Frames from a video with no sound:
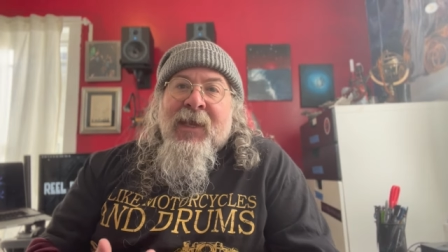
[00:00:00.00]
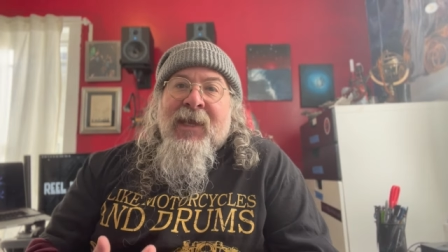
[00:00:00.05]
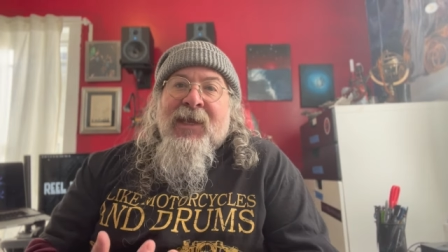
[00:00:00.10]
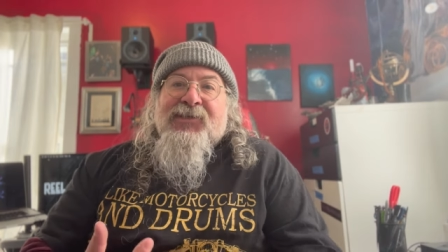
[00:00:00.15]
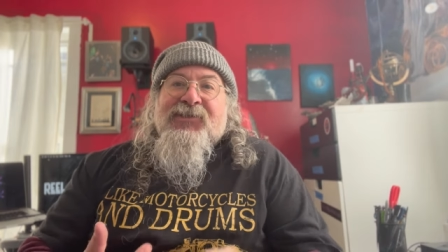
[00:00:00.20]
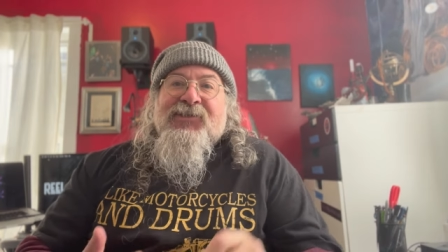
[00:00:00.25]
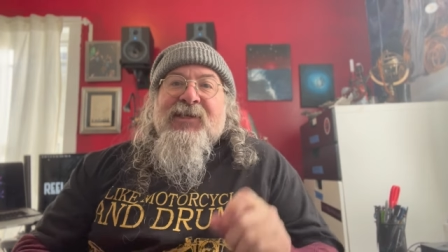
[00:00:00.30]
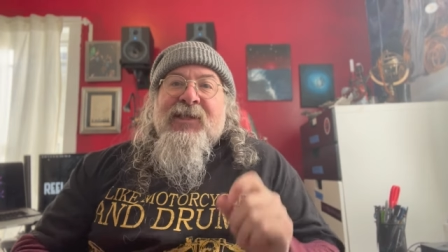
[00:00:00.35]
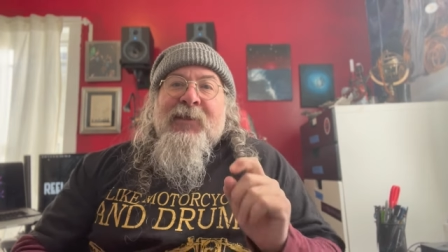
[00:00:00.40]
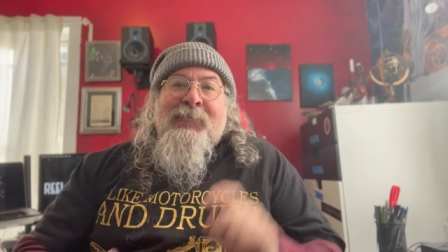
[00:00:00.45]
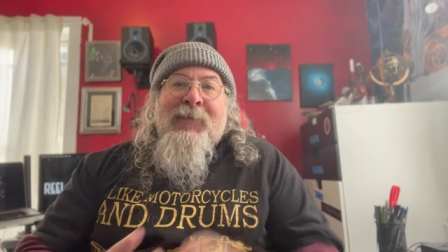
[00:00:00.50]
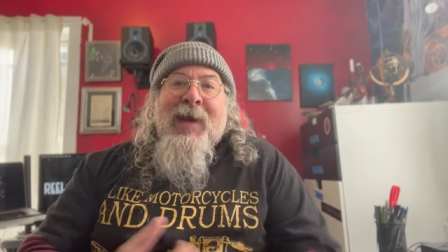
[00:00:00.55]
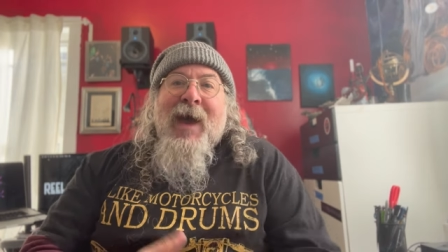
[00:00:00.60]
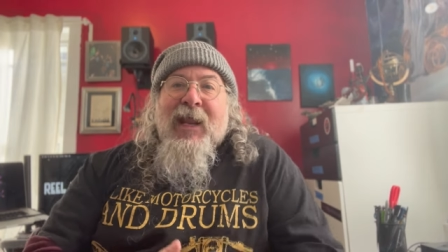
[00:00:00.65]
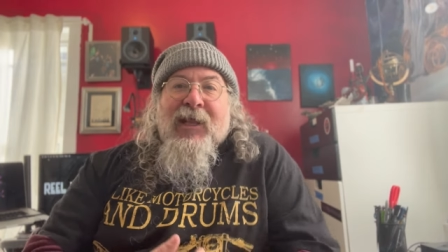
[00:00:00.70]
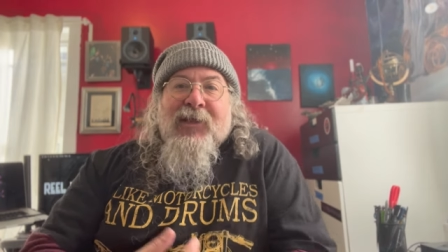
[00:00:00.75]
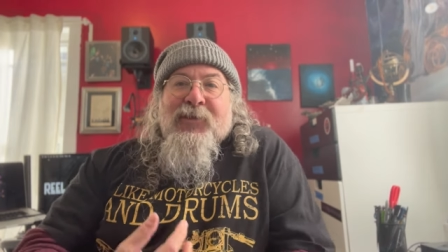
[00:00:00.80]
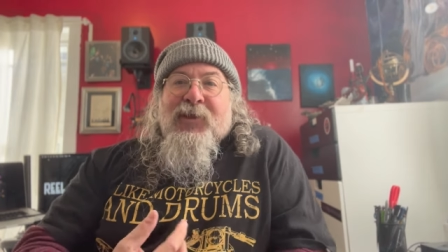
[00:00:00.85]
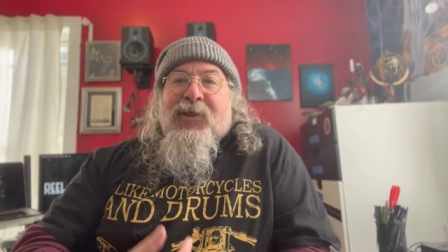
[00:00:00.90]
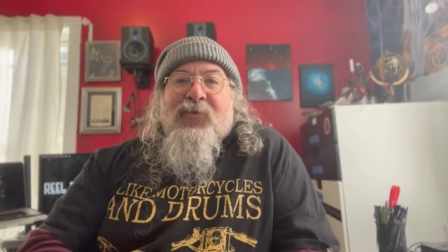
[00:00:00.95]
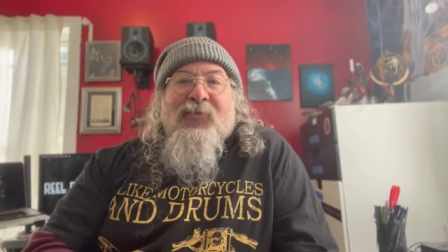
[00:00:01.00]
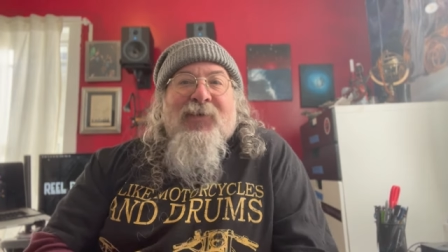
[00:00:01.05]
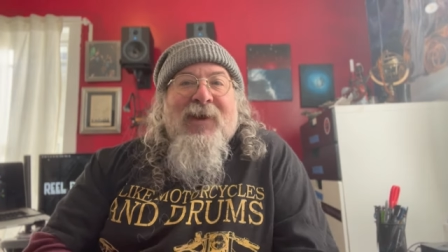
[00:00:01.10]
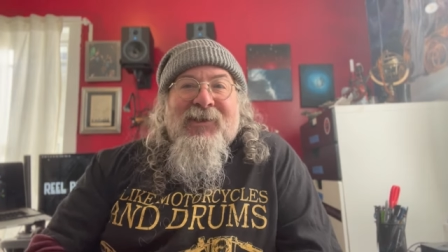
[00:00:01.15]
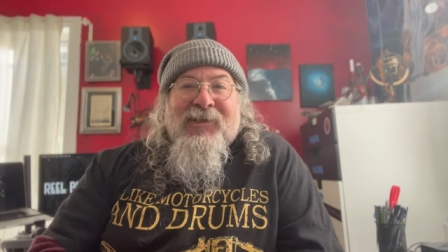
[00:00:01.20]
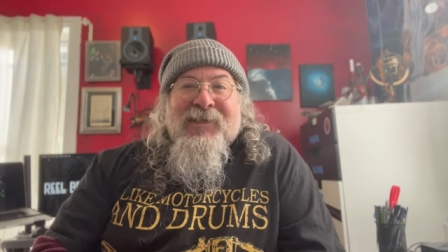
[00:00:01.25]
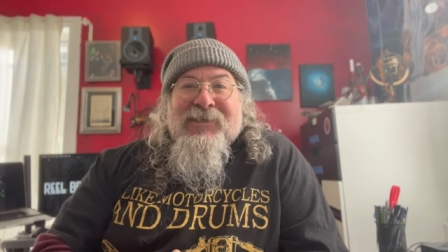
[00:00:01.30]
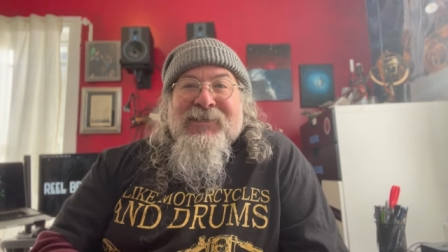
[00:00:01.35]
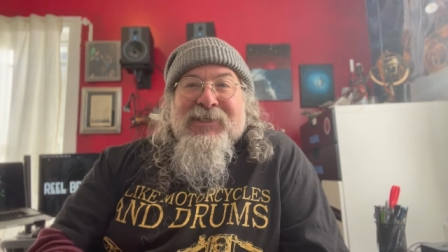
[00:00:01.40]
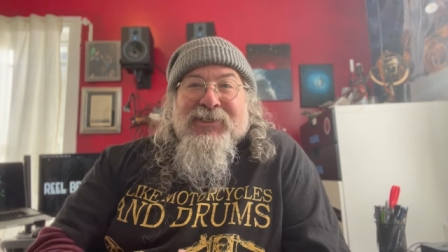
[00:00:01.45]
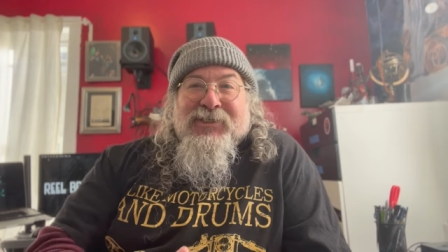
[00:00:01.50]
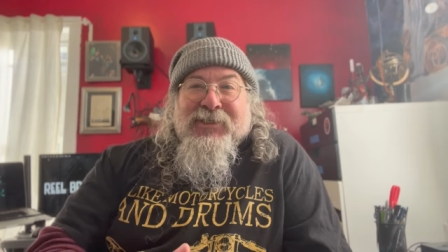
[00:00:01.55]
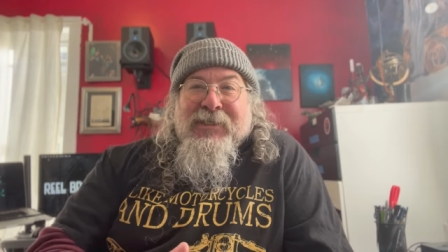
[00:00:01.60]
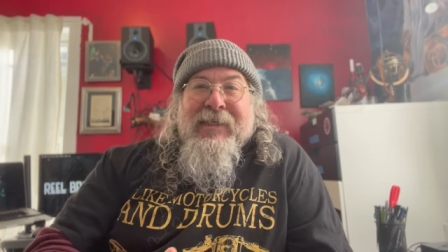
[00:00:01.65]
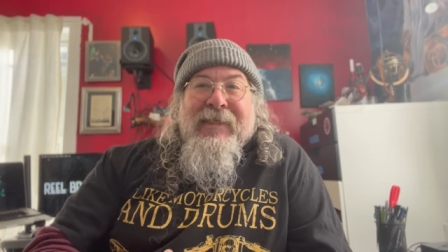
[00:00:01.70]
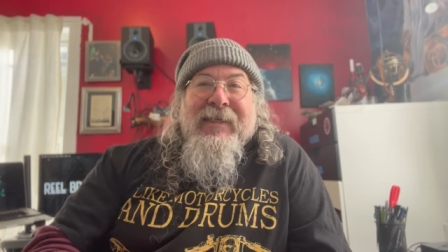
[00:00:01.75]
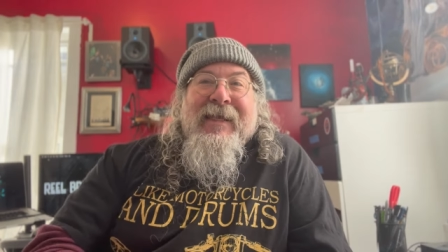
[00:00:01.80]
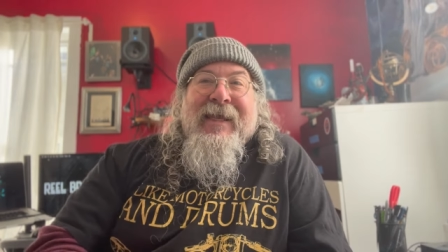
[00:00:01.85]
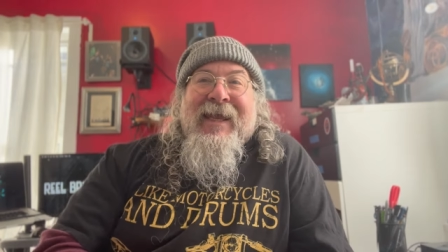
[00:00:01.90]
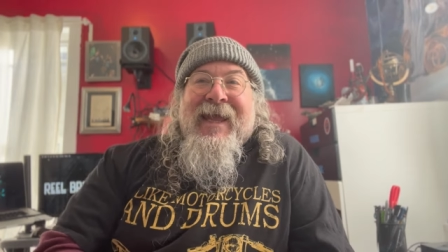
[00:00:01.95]
cinematically the right
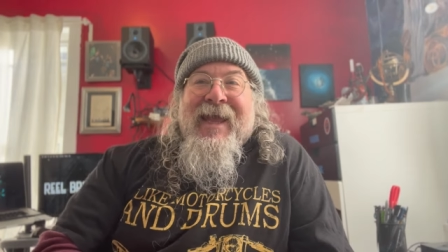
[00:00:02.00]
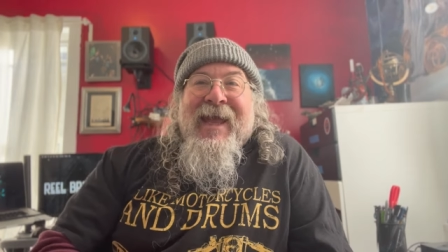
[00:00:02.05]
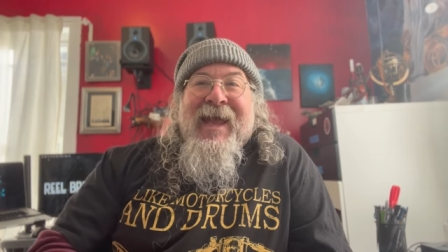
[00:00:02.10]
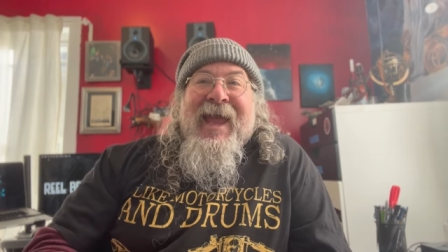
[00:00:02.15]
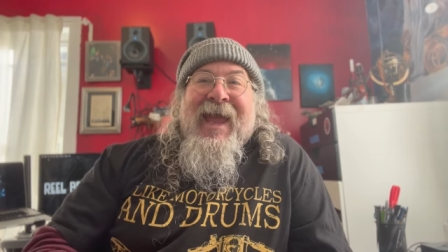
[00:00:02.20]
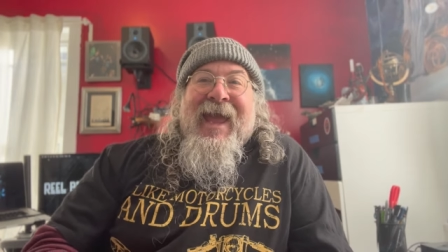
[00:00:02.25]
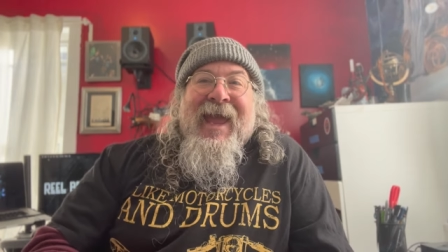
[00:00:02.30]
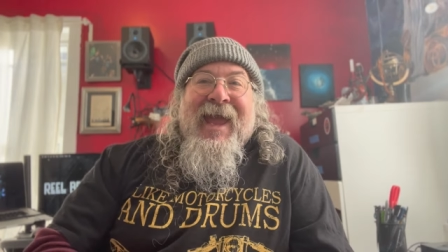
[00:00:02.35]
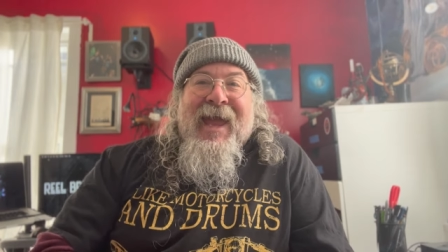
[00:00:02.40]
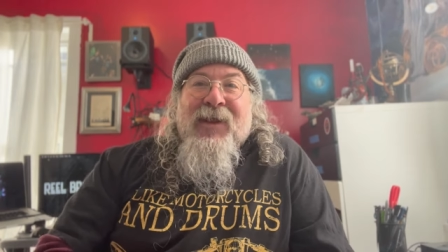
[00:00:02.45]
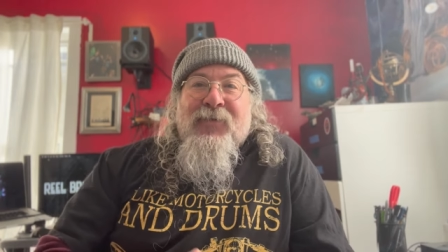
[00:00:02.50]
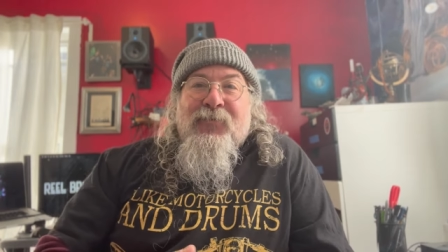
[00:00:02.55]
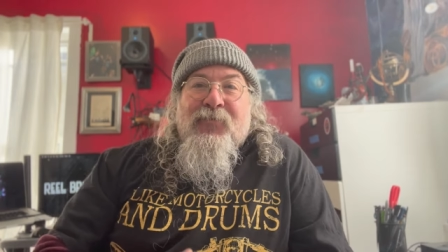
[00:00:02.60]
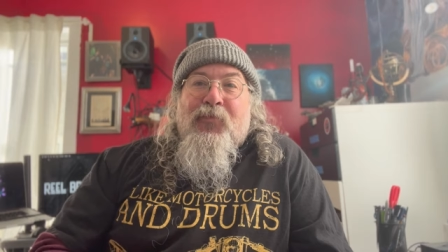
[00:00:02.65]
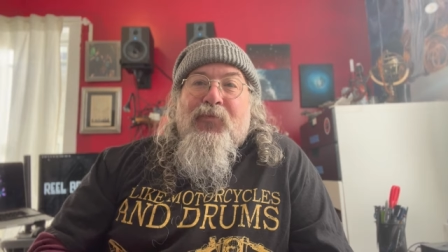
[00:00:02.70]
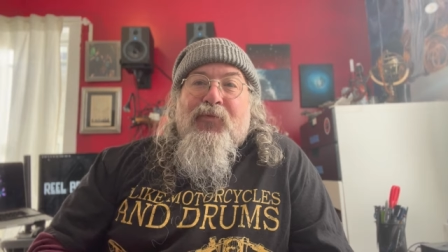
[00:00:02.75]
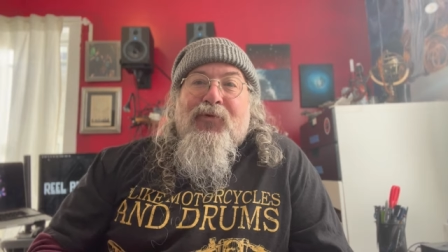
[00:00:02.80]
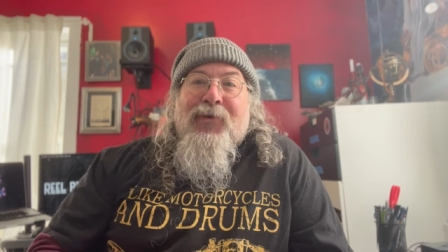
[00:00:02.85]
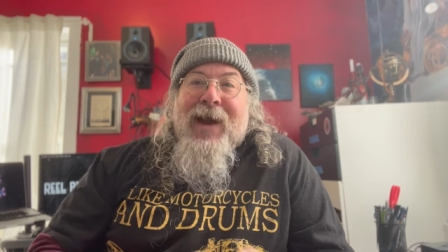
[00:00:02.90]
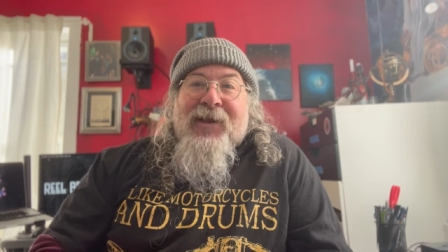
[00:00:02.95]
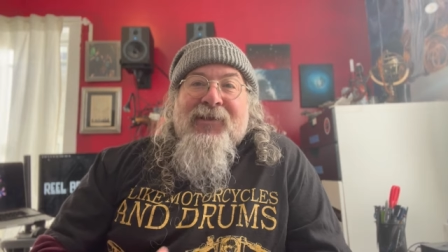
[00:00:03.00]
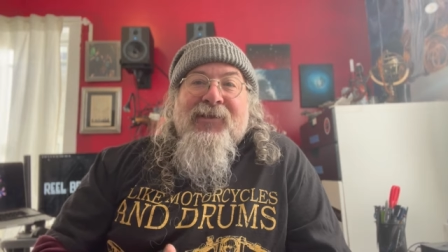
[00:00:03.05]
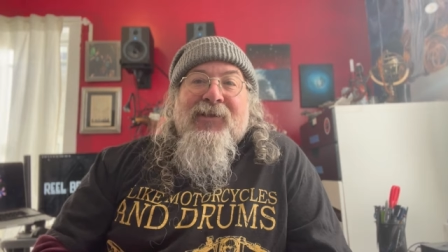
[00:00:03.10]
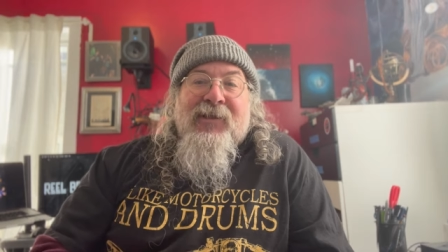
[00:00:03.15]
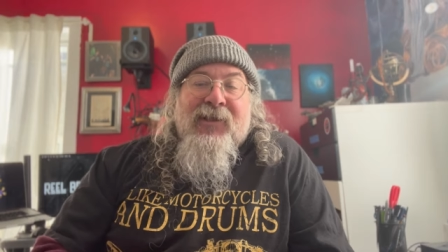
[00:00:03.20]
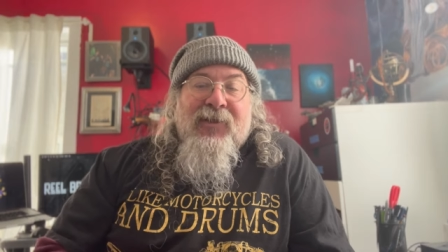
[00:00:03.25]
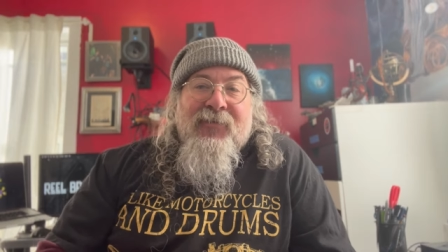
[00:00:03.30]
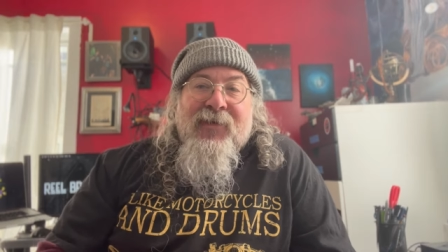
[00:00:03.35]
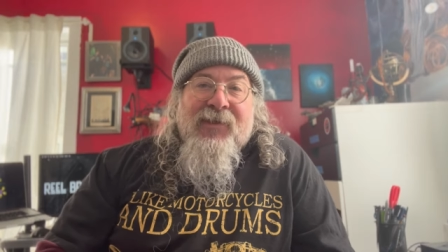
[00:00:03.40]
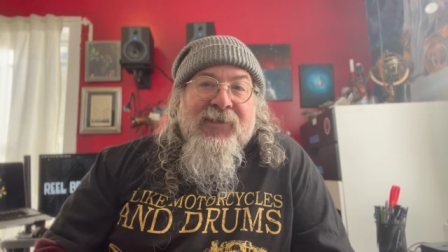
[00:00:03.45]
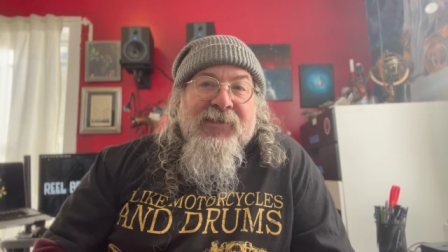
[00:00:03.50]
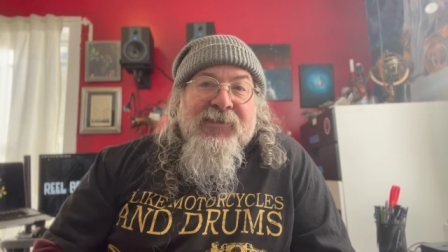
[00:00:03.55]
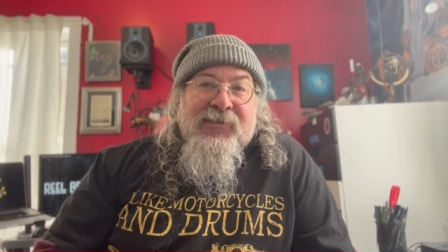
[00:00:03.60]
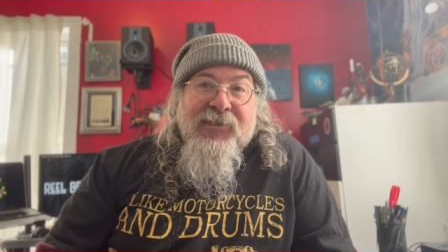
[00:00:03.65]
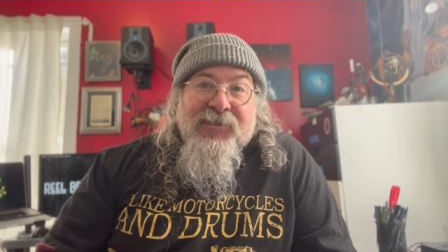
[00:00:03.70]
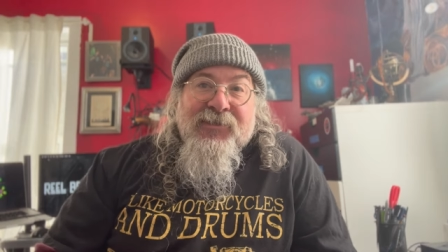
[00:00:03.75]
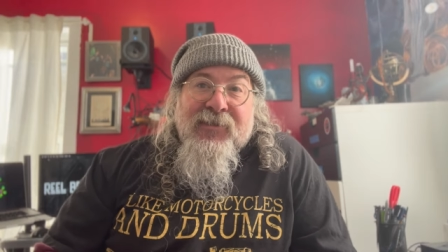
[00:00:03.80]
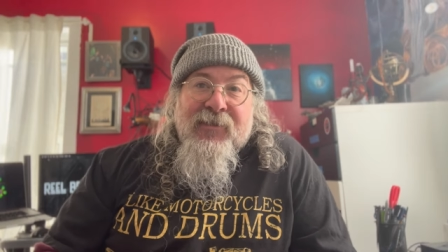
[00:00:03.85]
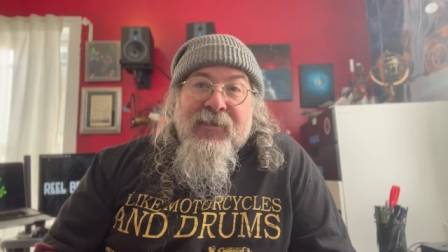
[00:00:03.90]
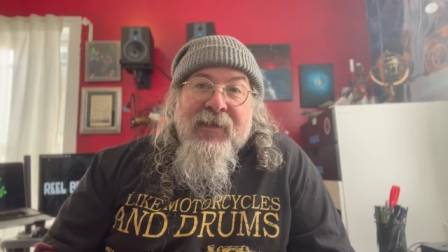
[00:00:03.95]
decision, and practically the right
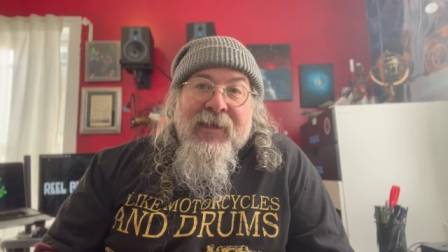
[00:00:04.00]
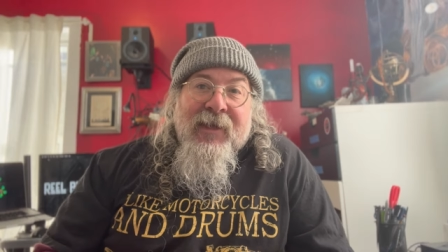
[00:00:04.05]
decision.